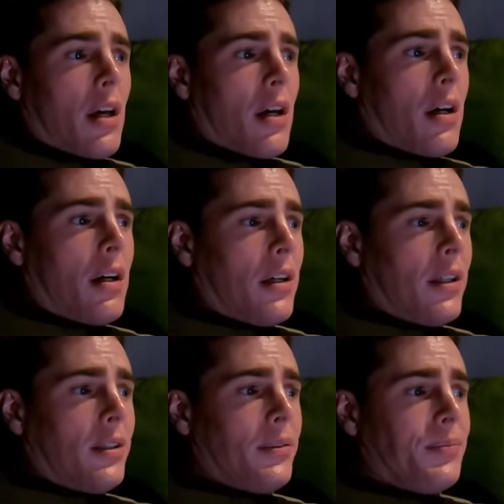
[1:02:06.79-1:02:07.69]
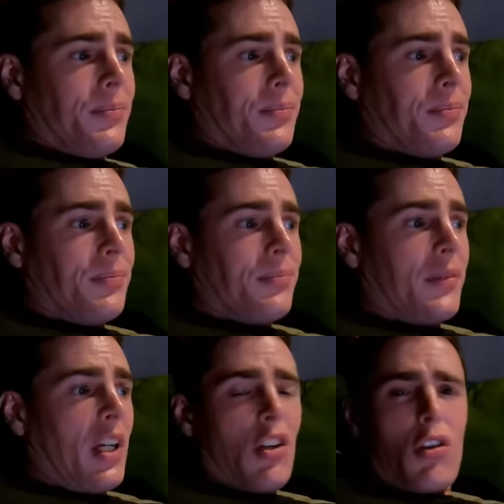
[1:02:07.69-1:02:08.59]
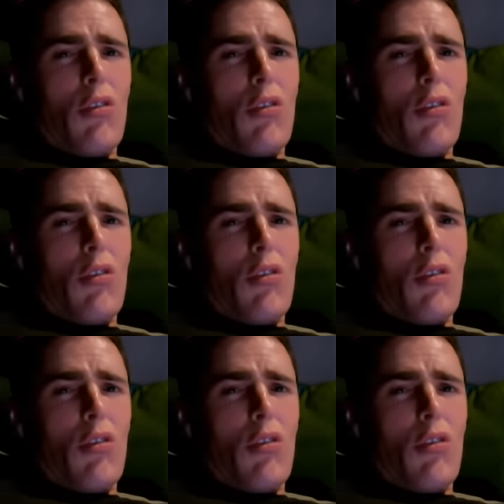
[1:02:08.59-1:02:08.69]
Yeah,